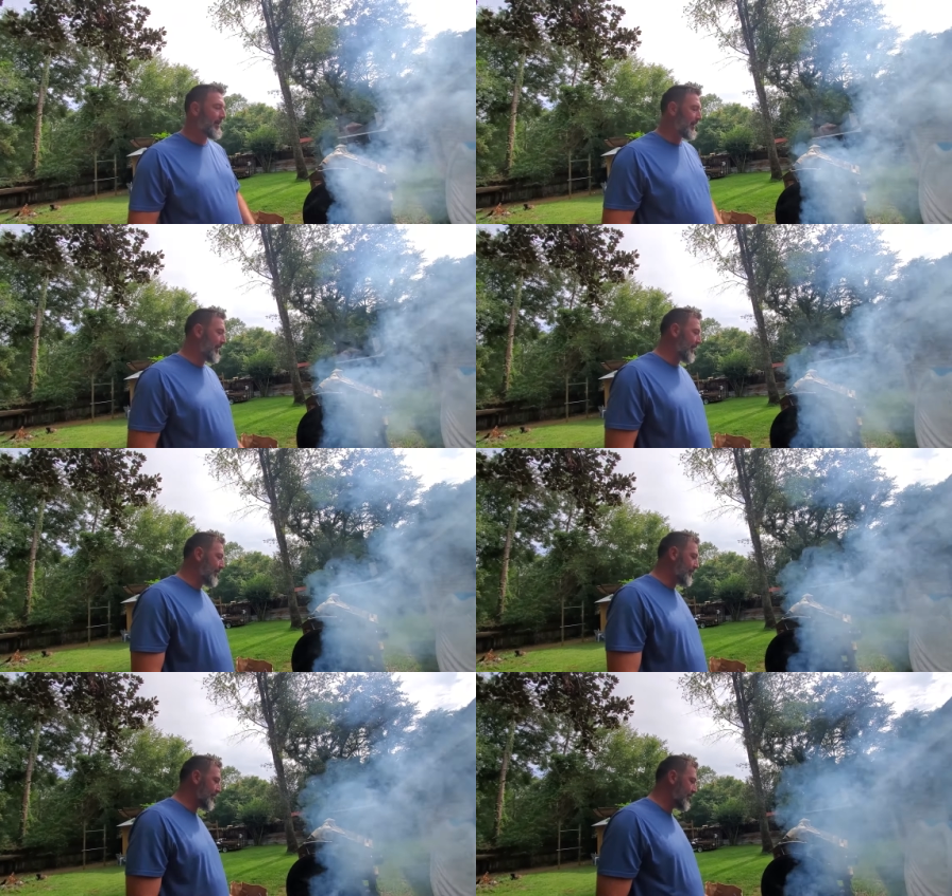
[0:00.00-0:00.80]

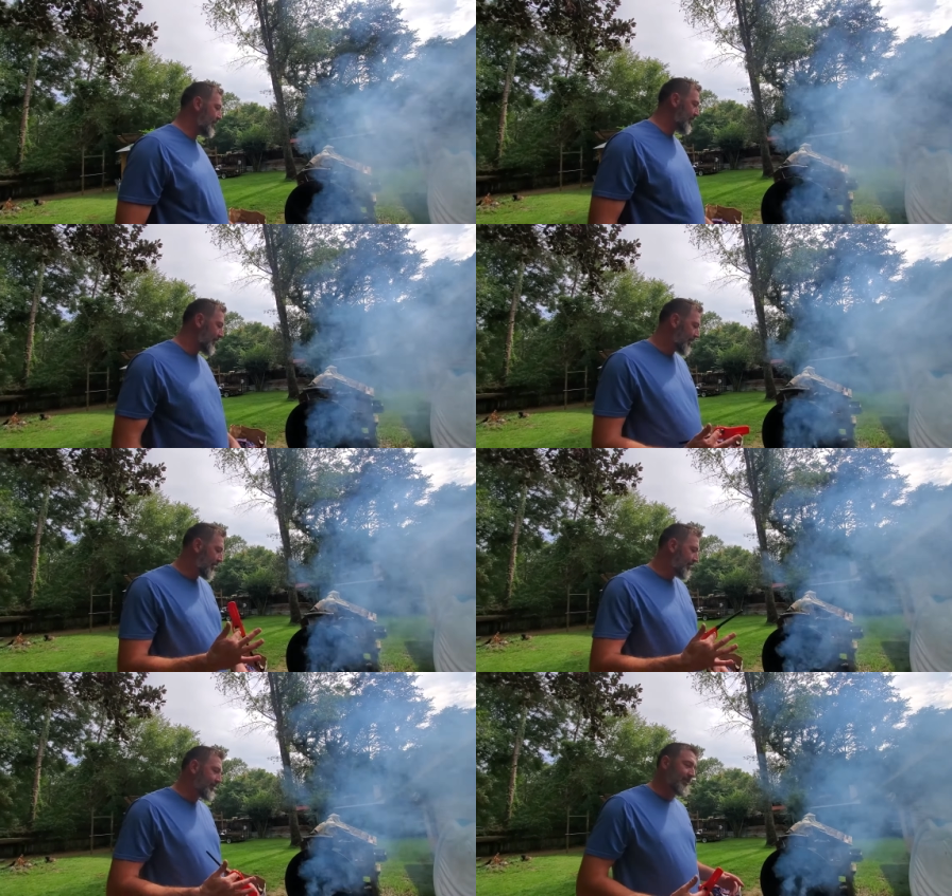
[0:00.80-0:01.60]
Um,
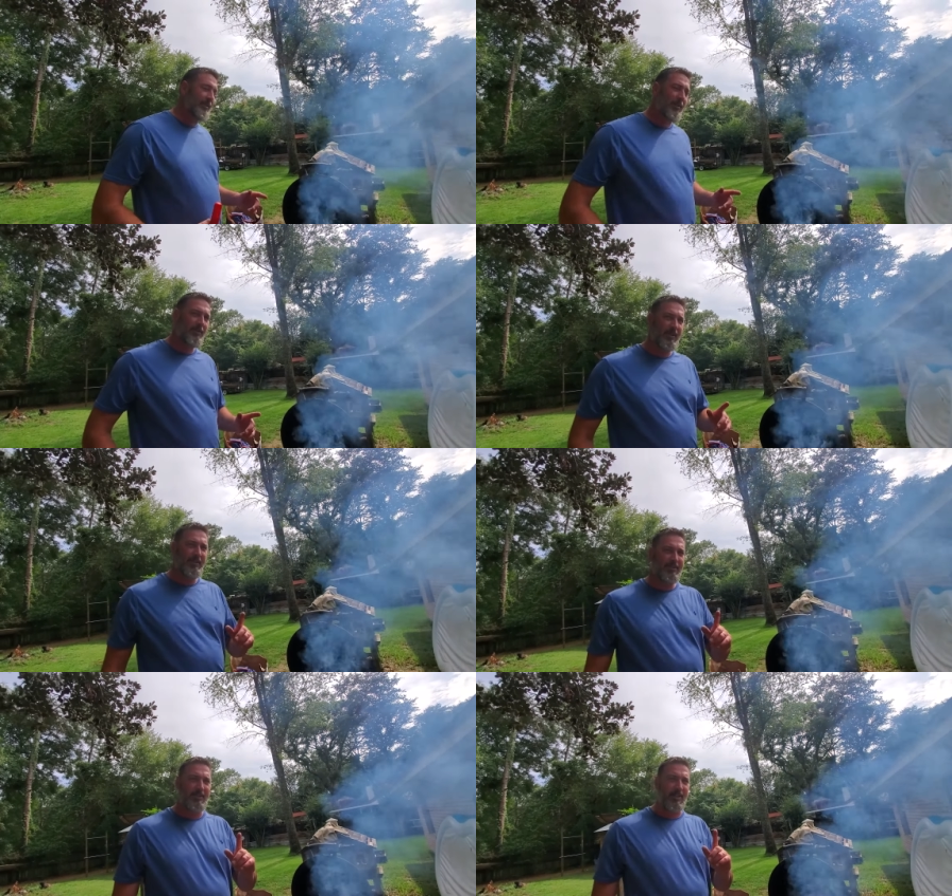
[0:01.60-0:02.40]
just don't
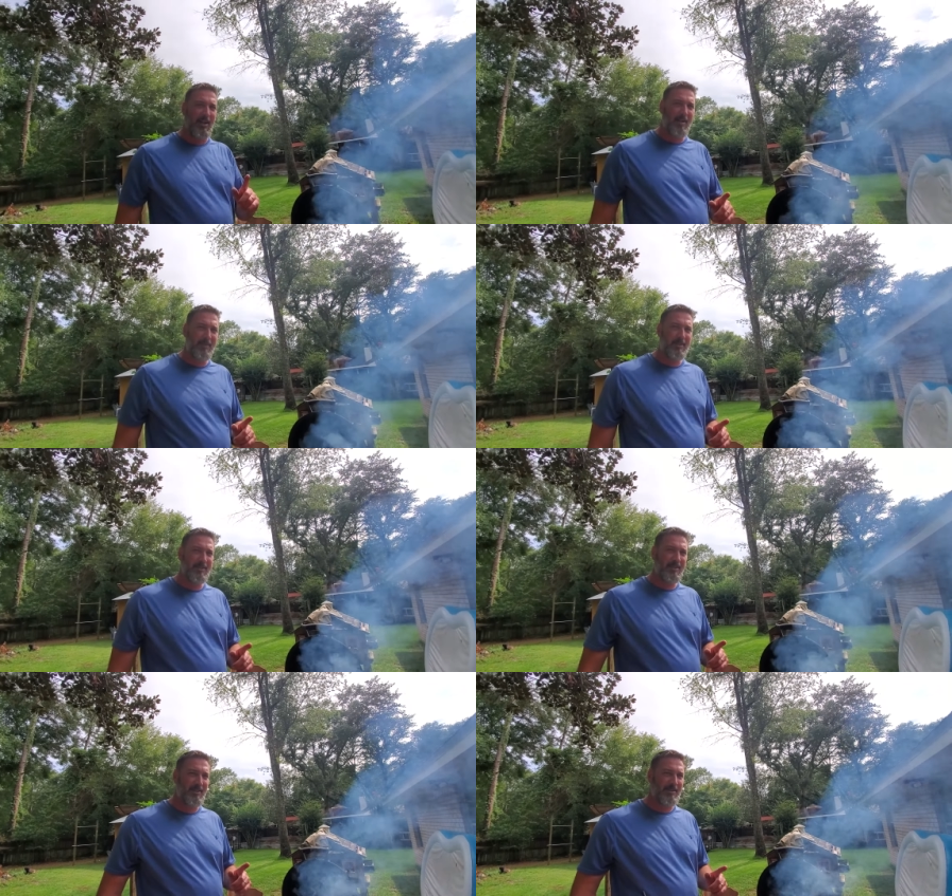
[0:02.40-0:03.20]
use the
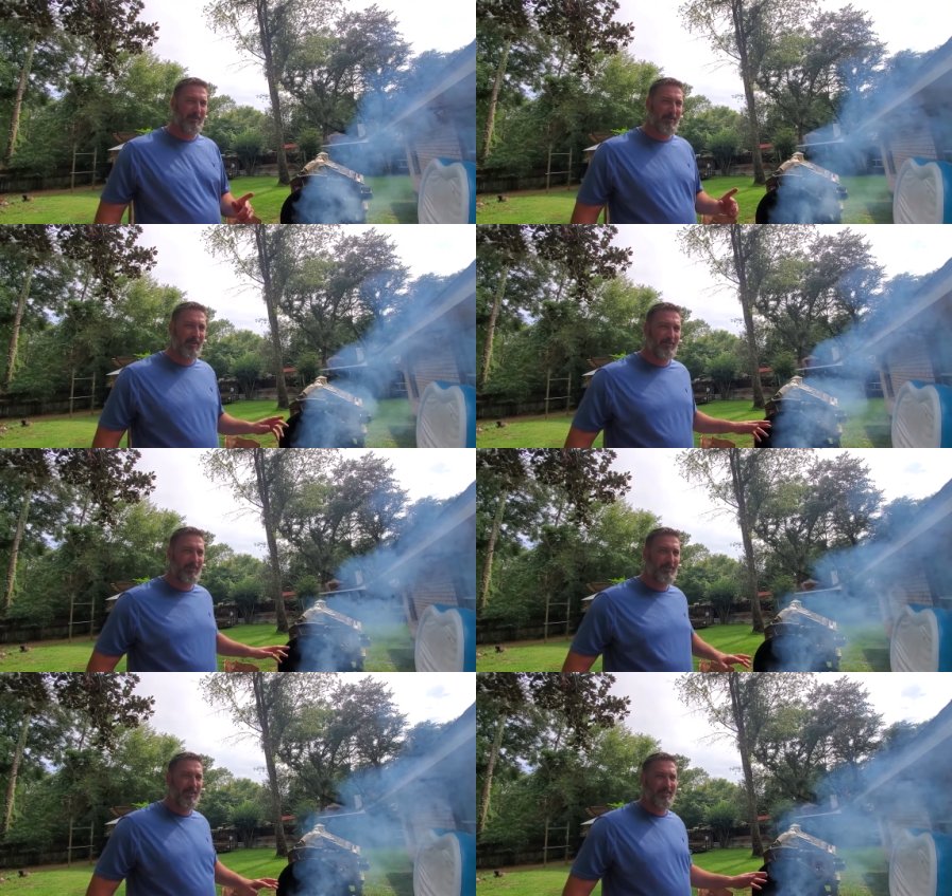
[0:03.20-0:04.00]
comics because it'll make your
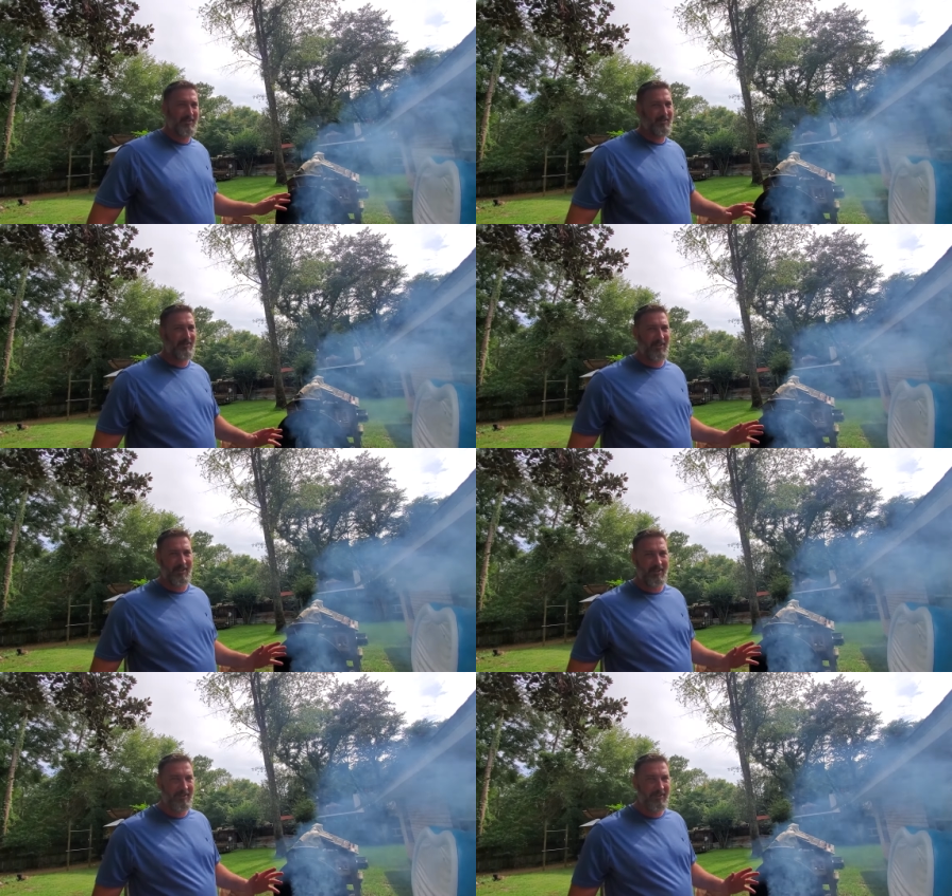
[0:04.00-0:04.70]
food taste a little funny.